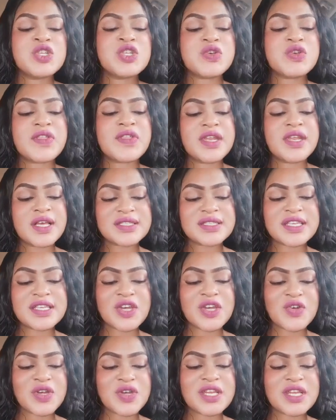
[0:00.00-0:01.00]
So the
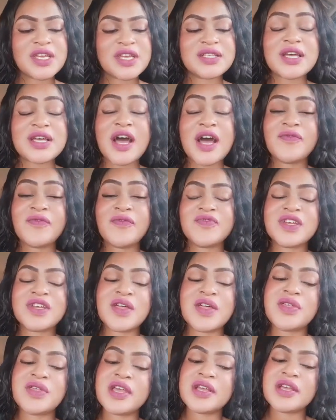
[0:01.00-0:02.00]
next ingredient
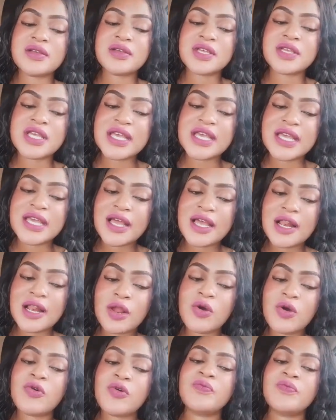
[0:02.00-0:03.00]
after the
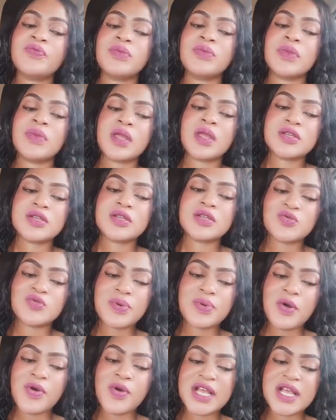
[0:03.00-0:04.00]
yellow
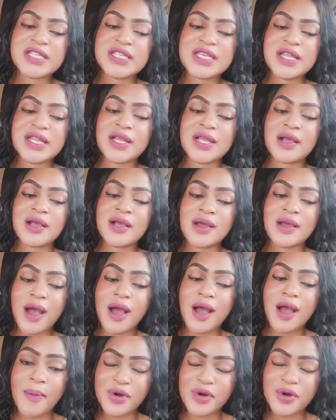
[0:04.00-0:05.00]
super whitening
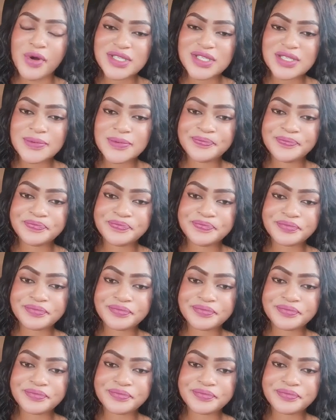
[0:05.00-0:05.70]
ampoules,